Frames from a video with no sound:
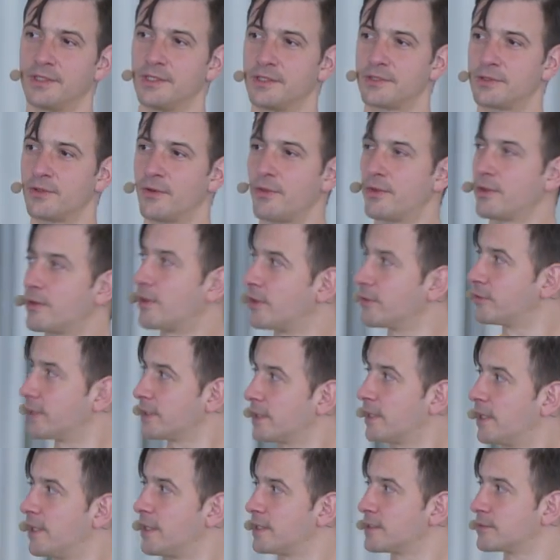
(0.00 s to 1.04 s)
So the
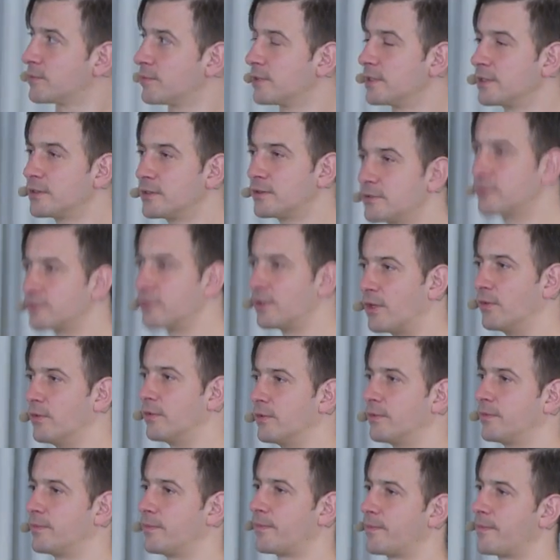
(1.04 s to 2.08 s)
contract class will
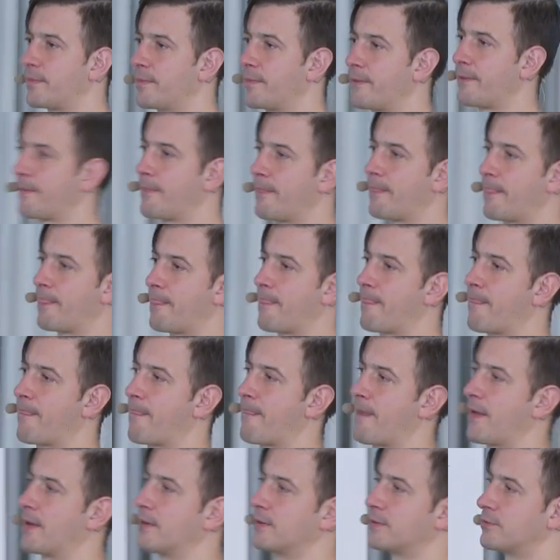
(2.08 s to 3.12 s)
grow
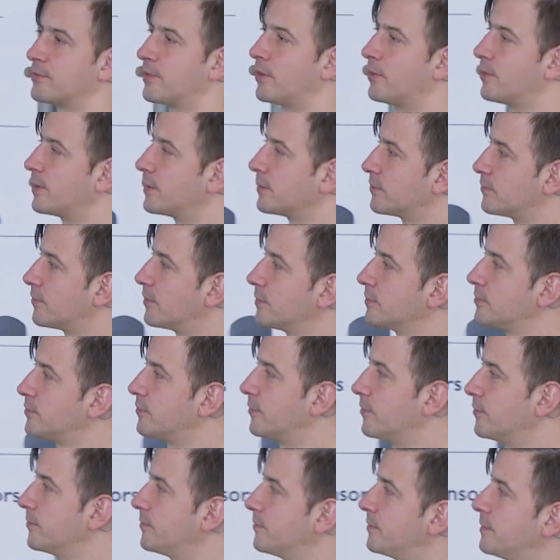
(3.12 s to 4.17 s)
and grow and grow and
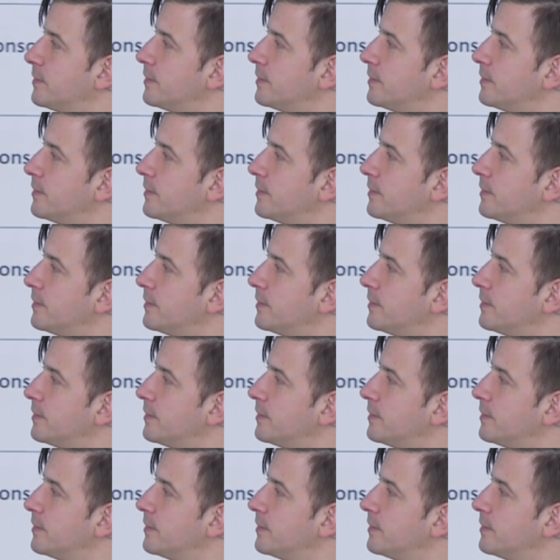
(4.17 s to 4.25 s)
grow.